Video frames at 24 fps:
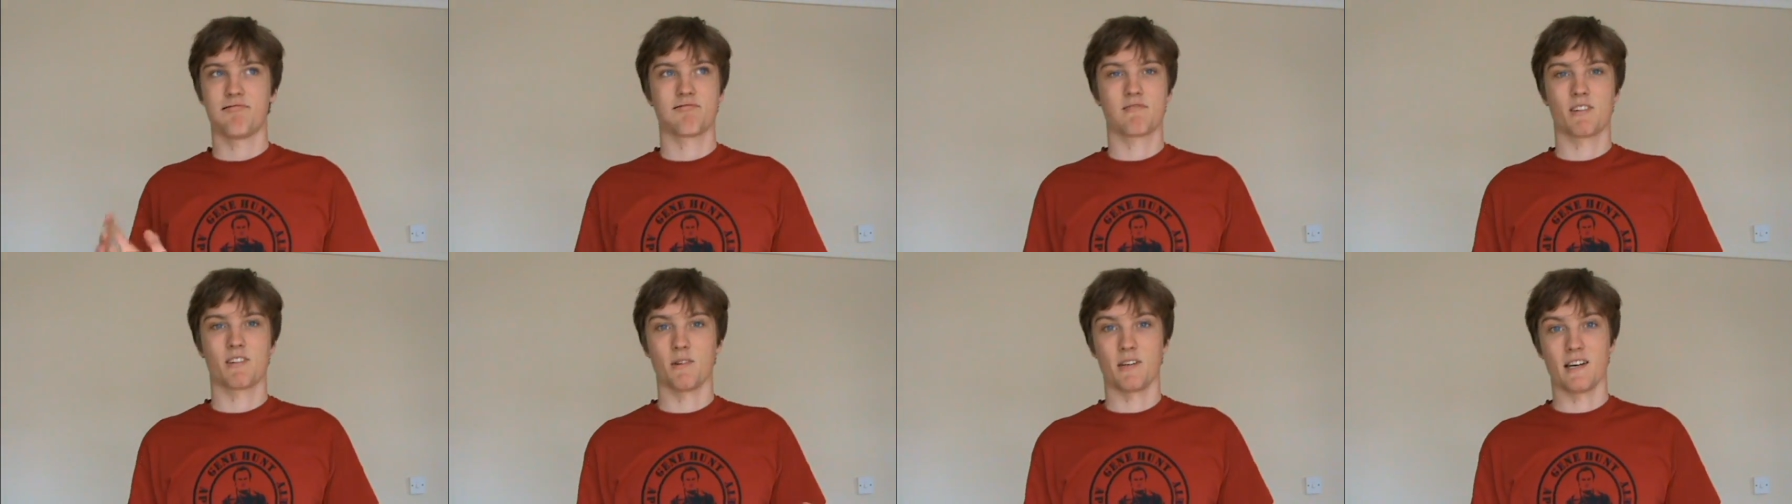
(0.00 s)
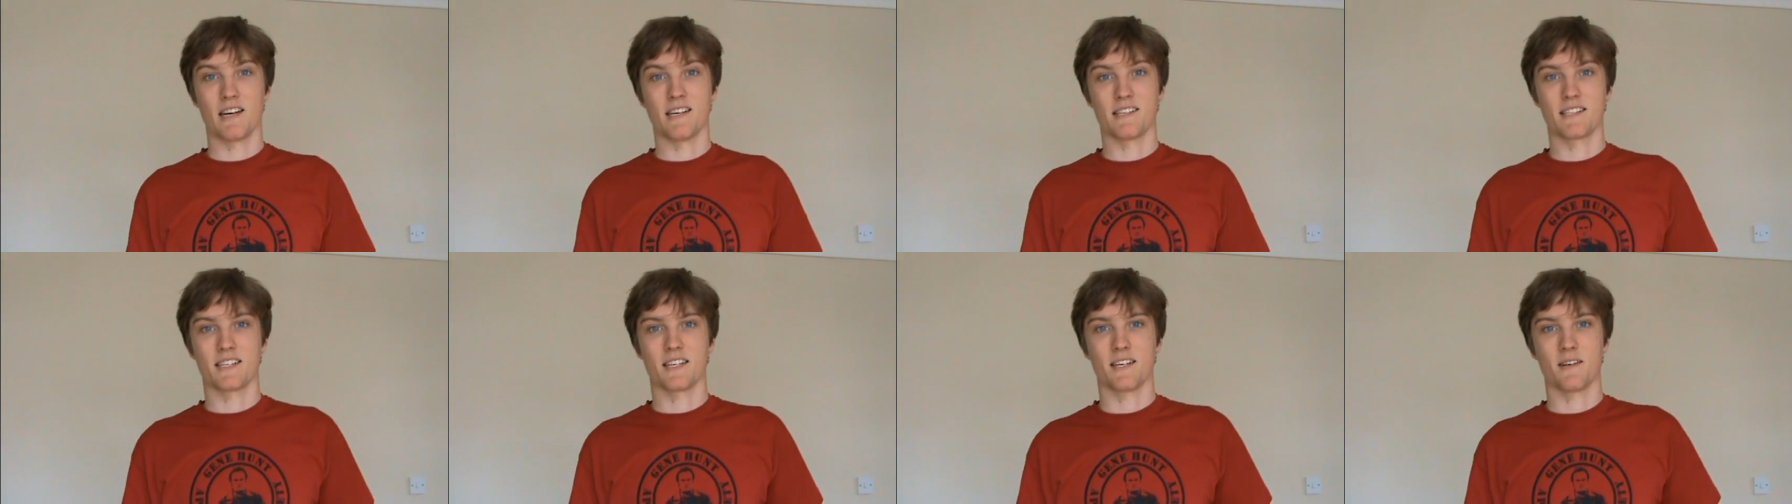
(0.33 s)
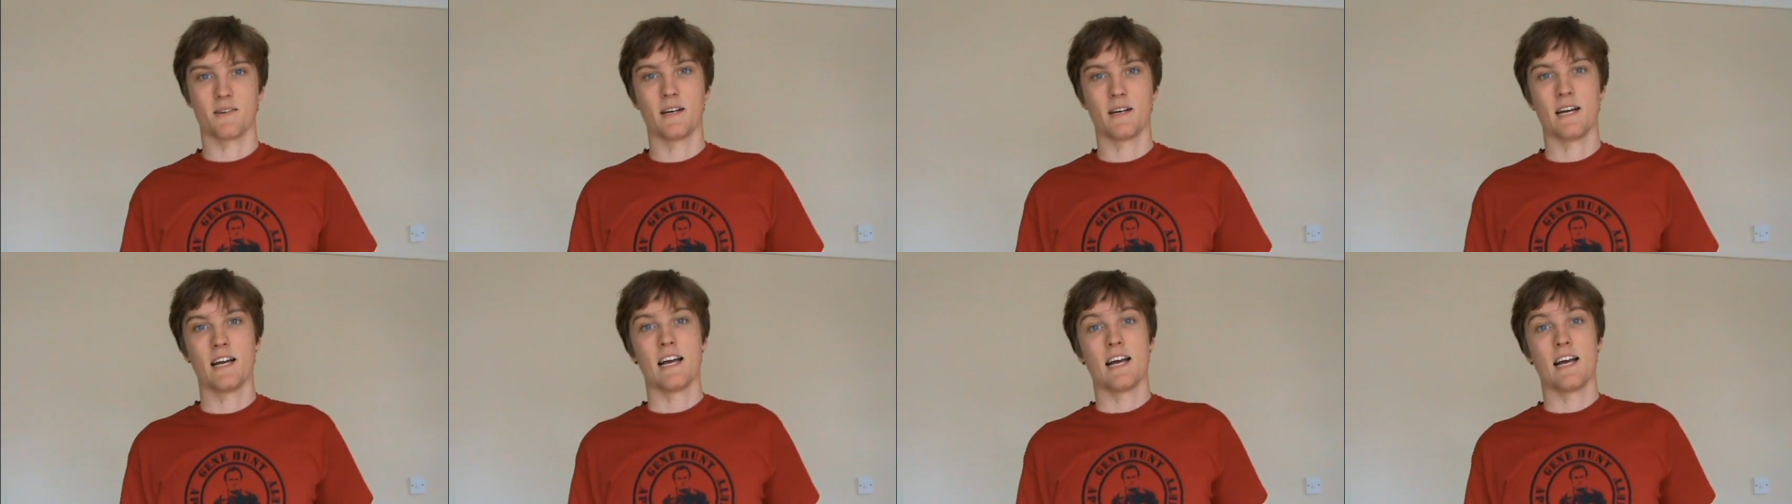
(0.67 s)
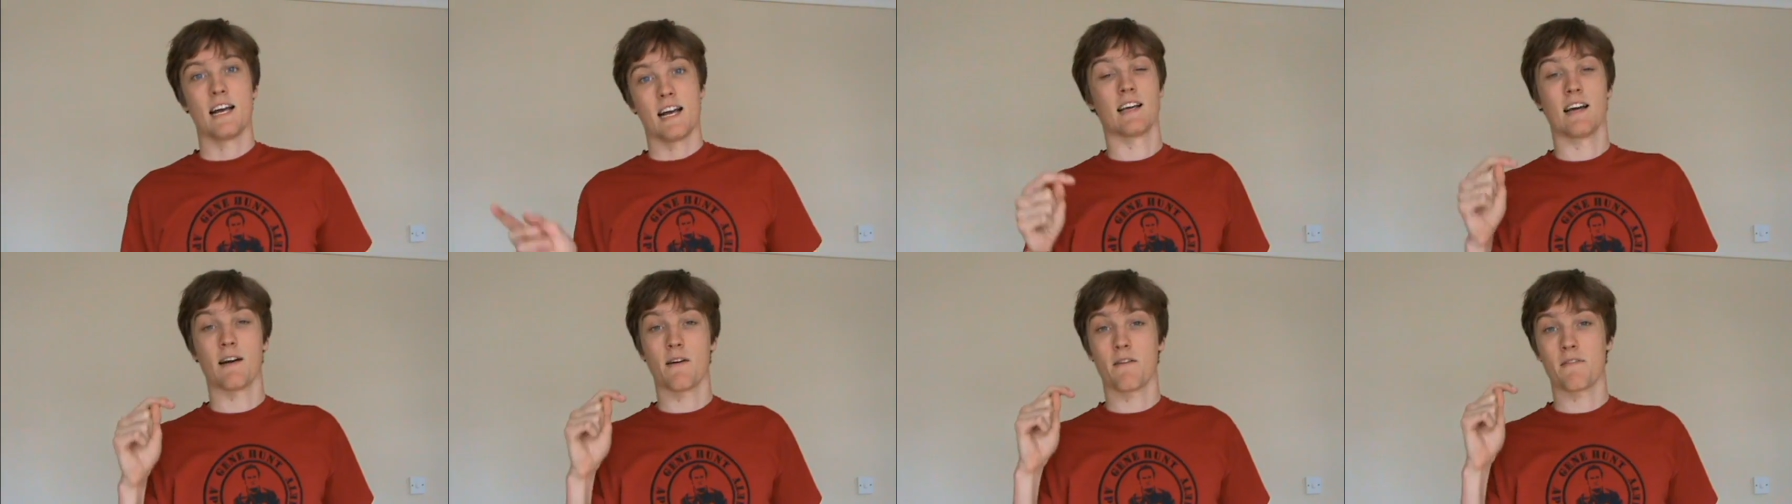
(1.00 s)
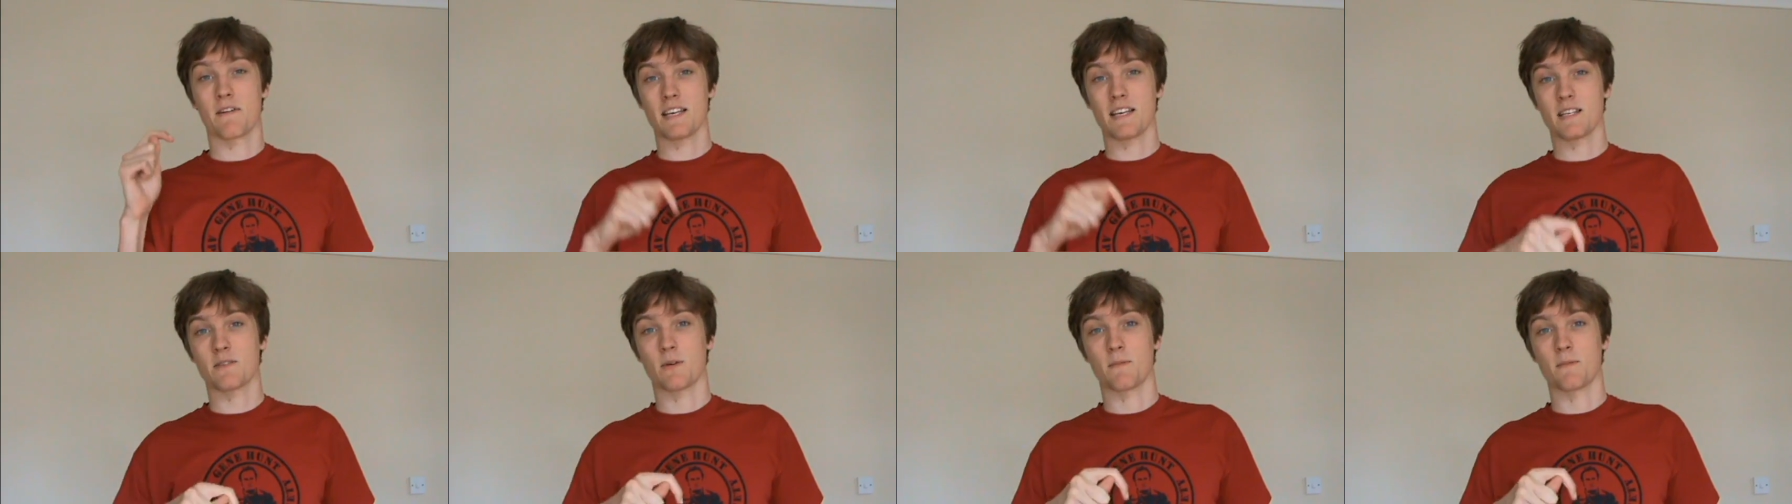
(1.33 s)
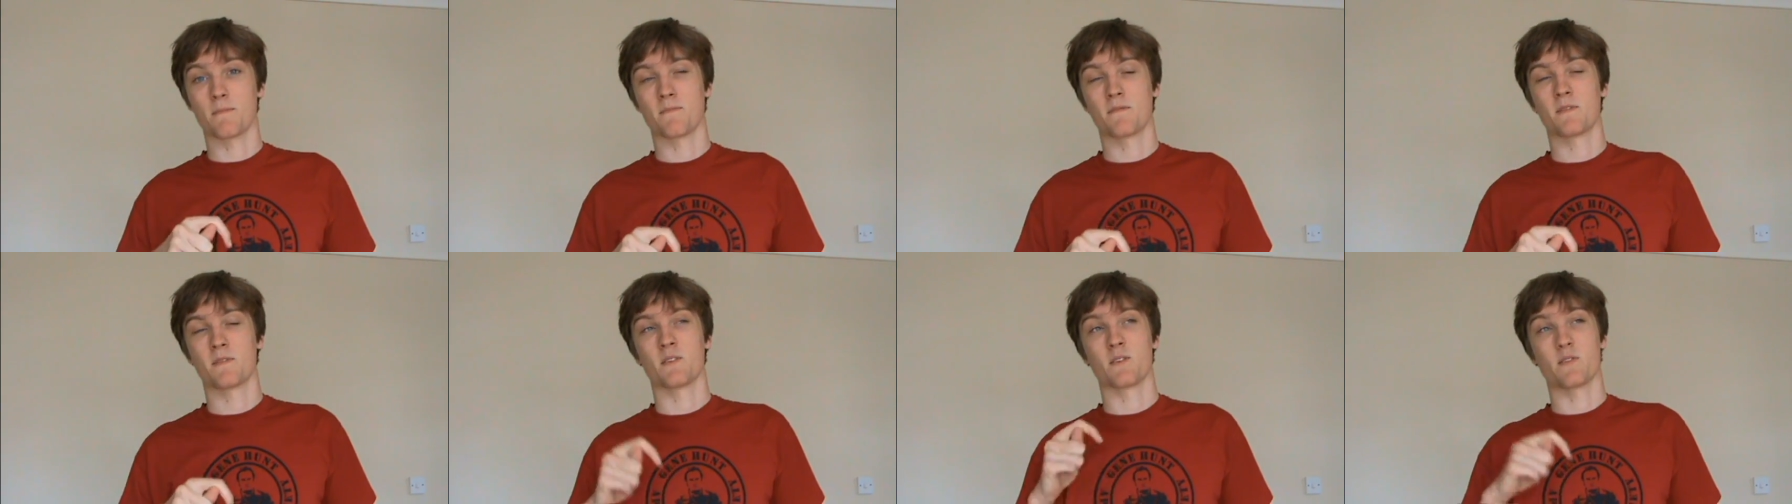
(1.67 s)
2 days ago. However, this
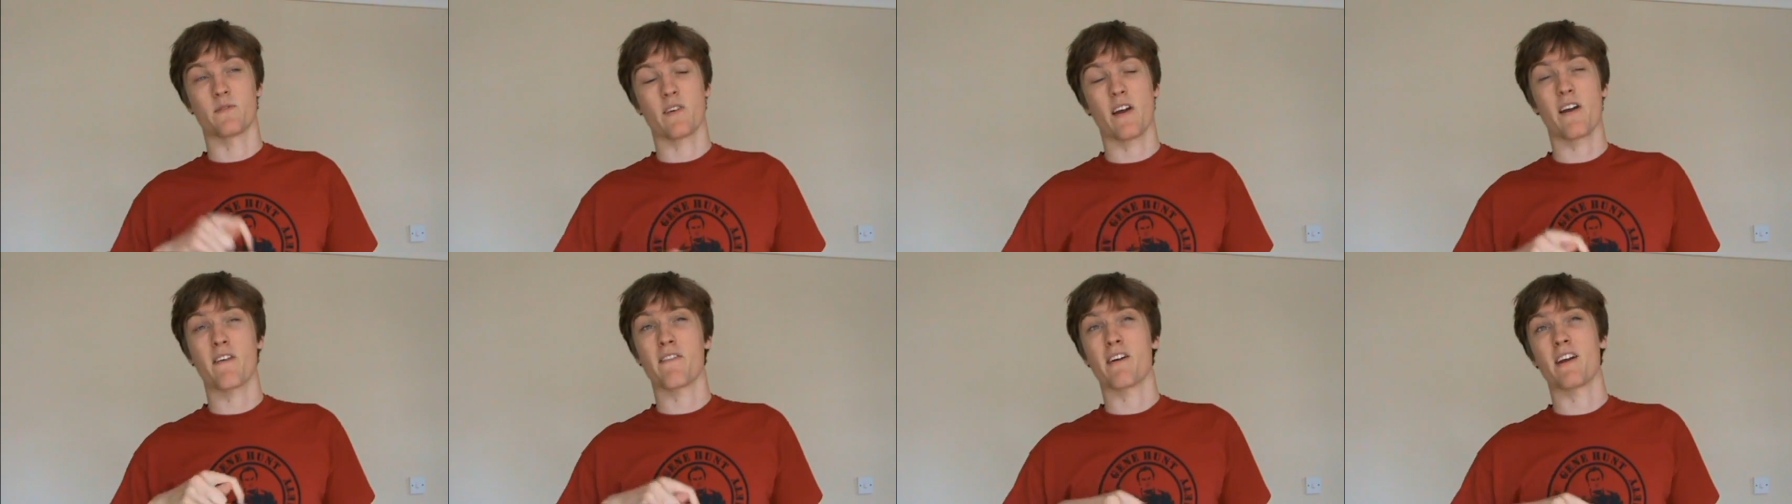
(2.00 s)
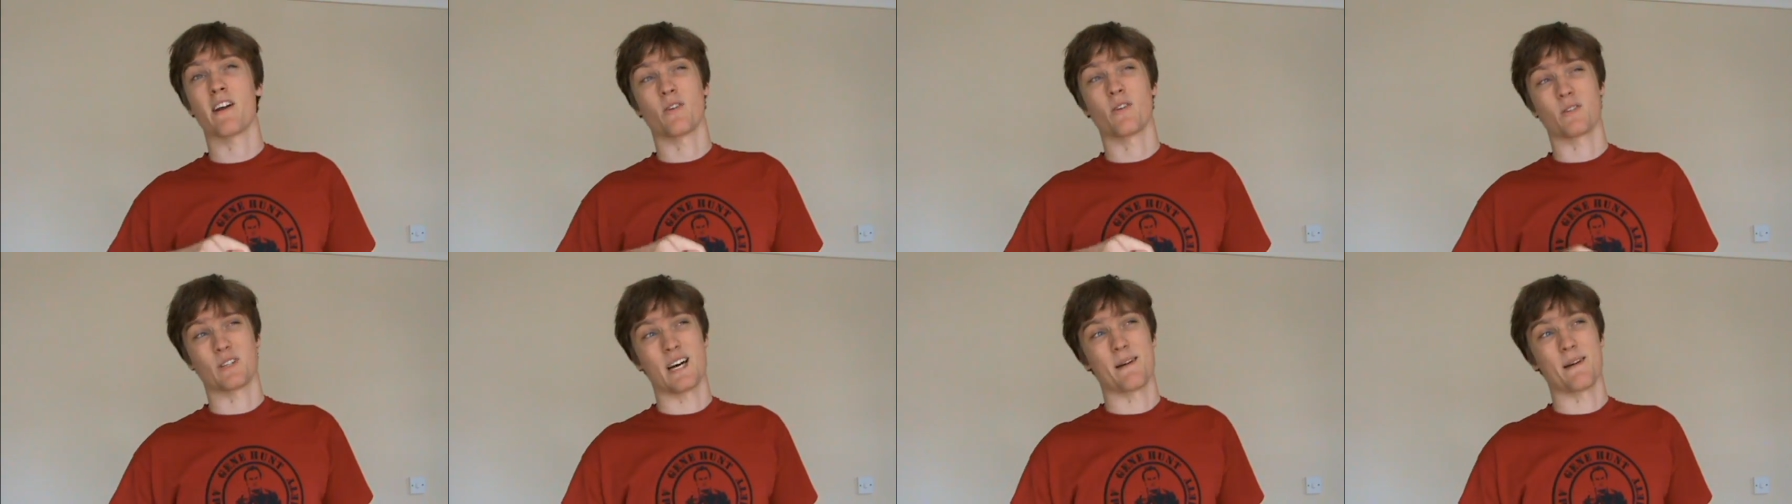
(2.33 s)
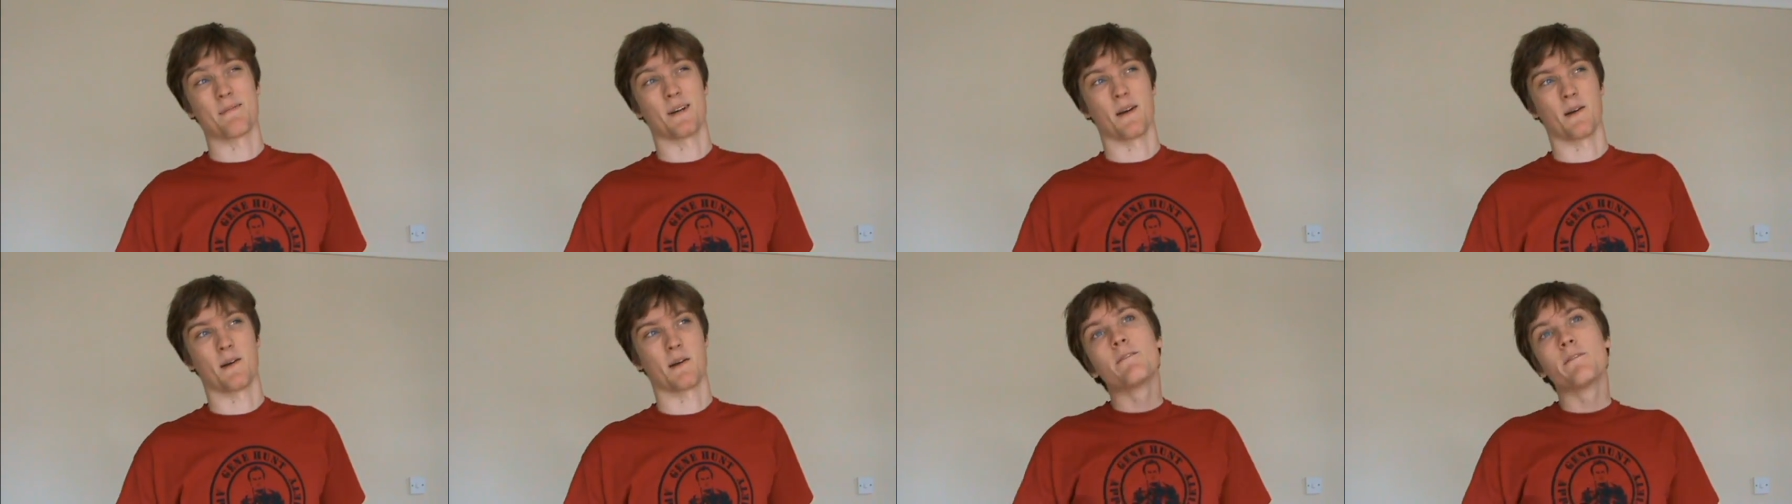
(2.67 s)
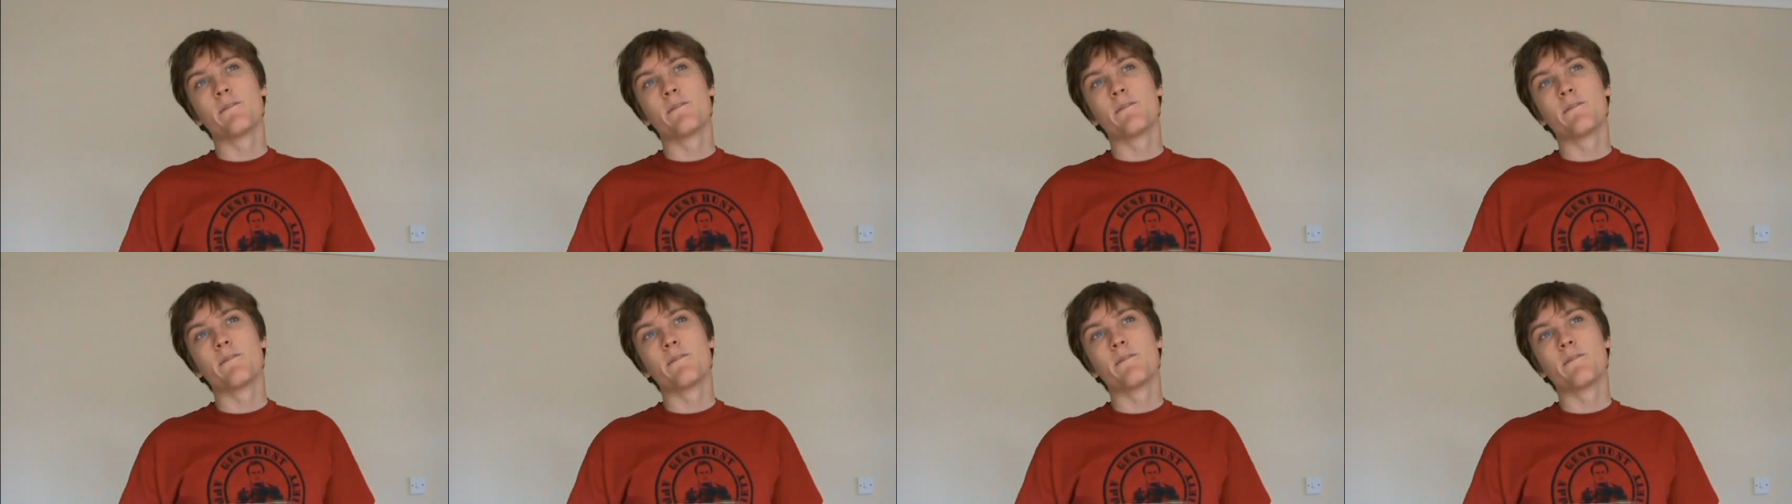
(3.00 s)
one was a very long time ago.